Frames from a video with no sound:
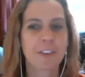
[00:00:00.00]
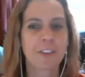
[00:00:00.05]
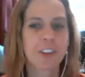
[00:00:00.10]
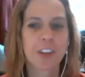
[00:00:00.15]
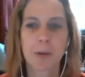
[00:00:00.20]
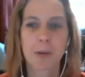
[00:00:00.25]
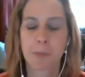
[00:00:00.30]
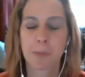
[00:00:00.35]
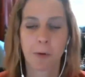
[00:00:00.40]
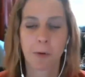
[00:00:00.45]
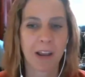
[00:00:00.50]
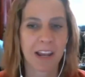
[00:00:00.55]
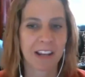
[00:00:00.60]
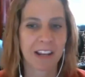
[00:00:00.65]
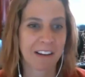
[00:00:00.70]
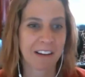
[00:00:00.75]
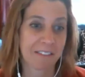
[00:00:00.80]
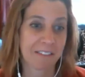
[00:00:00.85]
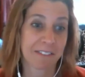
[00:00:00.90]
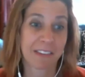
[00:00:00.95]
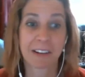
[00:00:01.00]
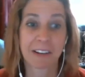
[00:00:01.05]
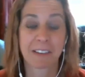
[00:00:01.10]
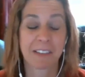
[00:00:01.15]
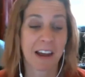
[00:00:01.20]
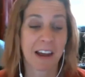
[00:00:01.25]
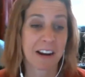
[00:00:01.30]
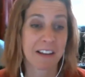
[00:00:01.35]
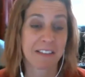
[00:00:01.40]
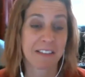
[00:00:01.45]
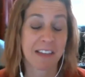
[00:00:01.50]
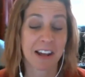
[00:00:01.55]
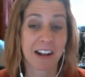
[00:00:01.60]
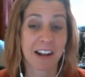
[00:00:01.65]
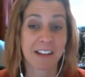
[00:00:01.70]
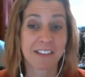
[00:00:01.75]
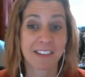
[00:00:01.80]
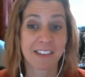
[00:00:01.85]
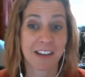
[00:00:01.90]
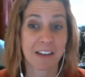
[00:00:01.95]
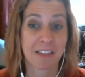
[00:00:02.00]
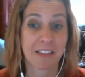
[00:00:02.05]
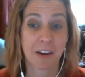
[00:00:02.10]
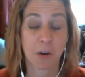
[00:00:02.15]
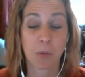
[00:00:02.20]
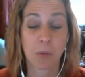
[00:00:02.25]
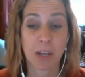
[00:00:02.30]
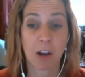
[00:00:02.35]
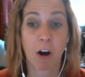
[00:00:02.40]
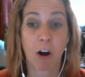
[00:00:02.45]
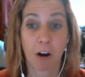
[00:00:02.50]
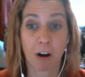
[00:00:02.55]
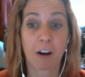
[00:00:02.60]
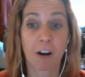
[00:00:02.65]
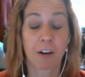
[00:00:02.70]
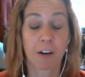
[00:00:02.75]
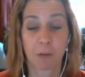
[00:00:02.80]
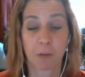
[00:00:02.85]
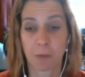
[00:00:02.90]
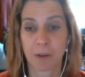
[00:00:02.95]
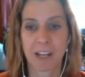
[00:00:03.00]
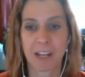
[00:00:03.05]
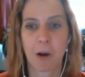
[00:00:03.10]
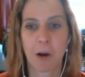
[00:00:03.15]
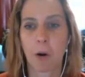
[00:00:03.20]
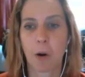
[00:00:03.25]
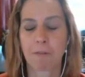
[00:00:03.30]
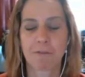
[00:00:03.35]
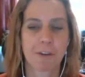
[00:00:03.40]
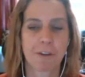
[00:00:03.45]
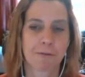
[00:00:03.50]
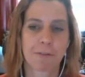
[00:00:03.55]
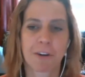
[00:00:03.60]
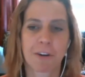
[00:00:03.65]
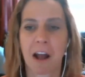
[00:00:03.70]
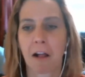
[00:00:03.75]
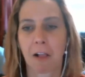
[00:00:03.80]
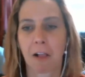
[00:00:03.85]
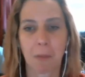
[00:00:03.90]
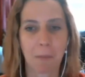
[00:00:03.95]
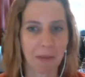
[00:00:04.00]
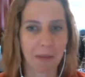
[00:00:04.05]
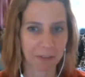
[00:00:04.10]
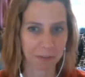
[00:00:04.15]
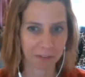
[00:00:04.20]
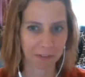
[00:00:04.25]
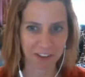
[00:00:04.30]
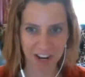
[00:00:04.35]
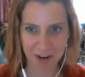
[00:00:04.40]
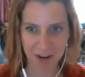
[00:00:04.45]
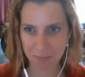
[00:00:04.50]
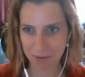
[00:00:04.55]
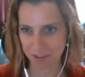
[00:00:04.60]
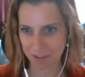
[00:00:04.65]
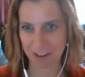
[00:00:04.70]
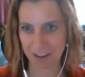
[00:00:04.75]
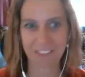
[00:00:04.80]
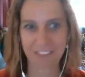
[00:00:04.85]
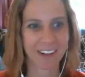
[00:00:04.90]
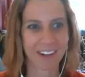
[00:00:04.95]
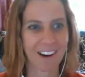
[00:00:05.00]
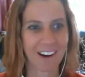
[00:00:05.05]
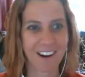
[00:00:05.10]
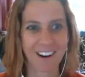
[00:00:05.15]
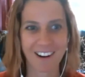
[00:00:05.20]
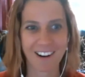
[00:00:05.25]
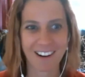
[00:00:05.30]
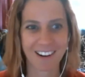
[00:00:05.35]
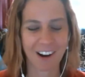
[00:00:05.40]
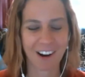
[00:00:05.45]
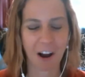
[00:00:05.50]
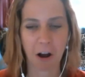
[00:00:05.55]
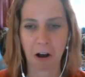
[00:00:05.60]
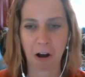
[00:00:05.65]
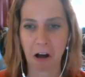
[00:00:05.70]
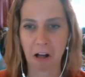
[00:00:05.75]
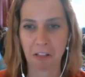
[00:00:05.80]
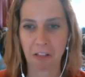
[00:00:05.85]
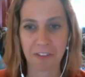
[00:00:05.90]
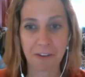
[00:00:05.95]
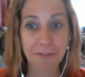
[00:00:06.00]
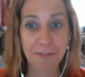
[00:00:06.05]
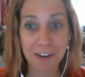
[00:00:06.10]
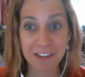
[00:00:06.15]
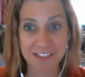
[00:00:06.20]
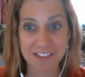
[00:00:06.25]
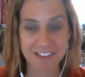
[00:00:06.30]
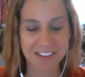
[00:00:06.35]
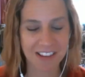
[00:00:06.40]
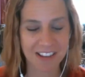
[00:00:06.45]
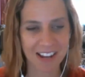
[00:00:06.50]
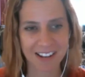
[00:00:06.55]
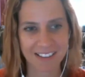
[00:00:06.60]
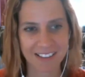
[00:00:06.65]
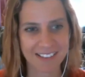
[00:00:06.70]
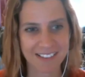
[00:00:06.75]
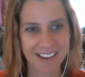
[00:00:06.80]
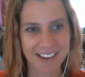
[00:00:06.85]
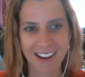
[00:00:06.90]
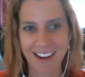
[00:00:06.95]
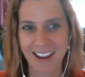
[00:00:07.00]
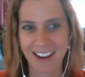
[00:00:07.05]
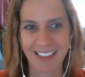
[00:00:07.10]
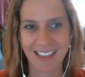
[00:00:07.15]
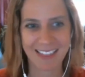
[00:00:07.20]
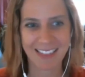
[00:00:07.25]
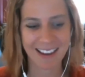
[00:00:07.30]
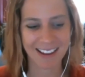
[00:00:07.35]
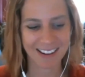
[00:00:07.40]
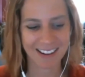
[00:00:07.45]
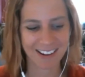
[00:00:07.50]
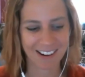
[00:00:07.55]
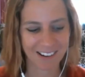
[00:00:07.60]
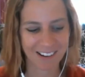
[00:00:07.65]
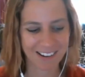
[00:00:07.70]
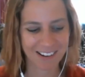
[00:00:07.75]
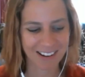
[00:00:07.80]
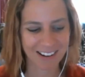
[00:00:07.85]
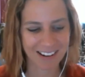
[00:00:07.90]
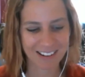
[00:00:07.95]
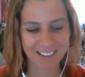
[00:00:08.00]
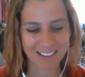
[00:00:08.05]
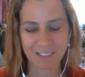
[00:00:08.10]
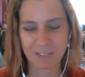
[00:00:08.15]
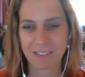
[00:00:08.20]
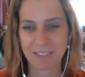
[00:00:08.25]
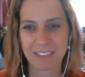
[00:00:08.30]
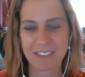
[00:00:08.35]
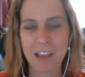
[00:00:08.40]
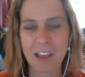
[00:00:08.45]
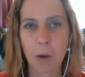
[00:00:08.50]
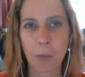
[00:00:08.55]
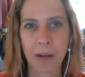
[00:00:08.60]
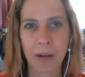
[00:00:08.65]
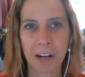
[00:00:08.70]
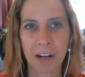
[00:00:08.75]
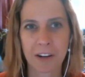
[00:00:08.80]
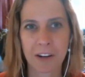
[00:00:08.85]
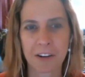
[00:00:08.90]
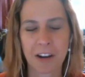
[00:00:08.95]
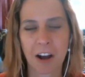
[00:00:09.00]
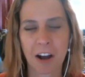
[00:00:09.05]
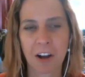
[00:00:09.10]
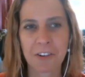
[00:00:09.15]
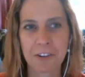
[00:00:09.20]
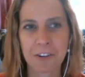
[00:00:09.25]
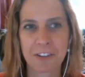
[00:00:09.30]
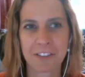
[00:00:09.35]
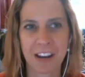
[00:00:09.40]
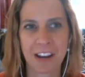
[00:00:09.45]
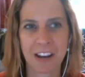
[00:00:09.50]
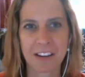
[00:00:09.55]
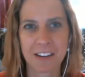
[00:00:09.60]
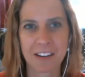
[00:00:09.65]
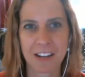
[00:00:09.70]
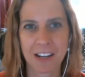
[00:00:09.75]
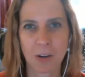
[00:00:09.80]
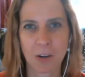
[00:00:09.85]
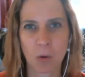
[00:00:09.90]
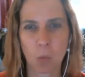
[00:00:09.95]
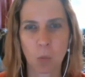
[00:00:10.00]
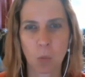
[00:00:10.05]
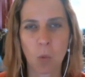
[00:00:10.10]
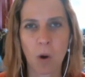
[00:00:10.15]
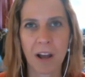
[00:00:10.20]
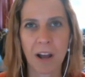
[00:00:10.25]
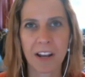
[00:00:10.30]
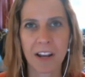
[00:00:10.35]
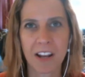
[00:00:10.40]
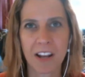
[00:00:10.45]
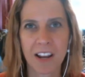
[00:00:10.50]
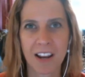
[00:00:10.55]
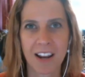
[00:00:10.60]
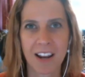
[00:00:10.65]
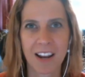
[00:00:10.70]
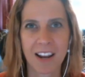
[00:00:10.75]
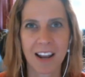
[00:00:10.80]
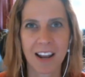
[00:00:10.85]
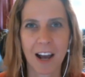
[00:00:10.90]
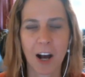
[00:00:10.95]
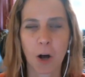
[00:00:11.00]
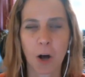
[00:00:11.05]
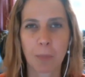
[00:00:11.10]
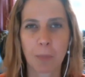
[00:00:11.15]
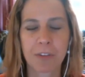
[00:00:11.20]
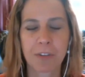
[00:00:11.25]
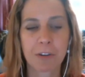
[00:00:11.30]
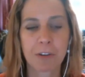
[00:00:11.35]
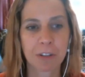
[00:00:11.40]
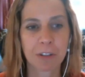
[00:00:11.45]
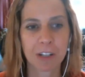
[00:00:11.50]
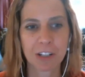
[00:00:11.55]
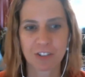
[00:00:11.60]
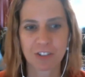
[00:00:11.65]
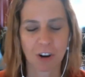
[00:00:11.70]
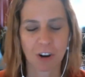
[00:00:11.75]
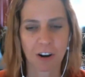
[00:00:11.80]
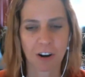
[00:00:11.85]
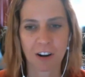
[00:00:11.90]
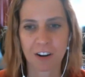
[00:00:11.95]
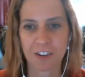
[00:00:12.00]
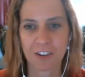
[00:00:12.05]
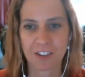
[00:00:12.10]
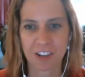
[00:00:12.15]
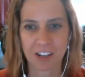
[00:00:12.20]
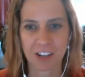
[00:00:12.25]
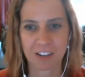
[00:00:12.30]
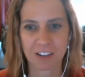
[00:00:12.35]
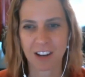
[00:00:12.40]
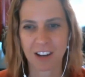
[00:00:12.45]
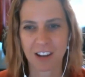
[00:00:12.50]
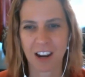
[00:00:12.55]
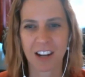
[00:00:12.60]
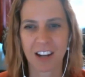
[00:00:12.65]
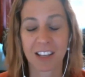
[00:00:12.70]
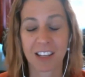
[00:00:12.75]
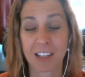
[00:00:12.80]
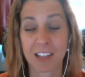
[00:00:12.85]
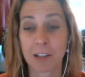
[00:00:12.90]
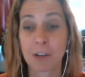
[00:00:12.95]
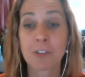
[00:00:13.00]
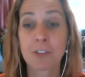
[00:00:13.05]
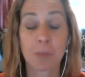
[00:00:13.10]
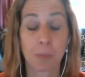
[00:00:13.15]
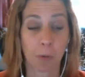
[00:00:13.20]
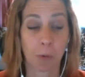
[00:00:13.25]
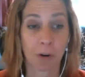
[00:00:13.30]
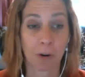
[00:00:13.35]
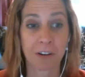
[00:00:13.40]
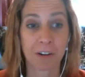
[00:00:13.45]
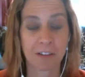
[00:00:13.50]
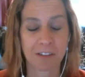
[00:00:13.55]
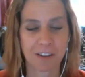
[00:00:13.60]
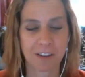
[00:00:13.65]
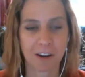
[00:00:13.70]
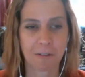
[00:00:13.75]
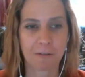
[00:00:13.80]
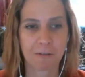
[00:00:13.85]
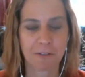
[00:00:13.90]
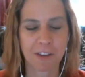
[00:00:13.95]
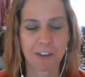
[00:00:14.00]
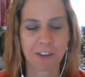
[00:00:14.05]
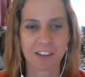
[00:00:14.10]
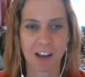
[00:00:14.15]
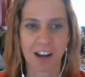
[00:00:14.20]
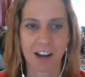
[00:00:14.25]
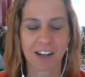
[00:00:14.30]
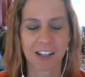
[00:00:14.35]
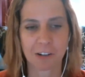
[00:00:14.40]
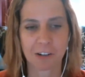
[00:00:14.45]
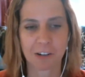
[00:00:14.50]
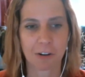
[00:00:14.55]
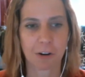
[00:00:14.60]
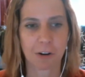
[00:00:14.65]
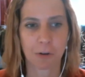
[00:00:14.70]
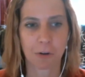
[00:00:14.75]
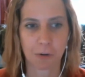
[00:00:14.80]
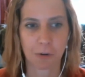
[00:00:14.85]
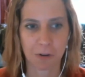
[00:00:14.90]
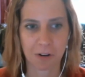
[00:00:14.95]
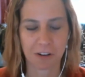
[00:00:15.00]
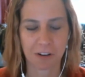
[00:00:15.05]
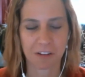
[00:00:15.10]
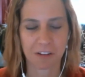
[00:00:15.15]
a good point. Like that idea that we are, of different elemental types, right? We are all different, and that knowing and understanding what helps you recharge is a huge importance of designing your own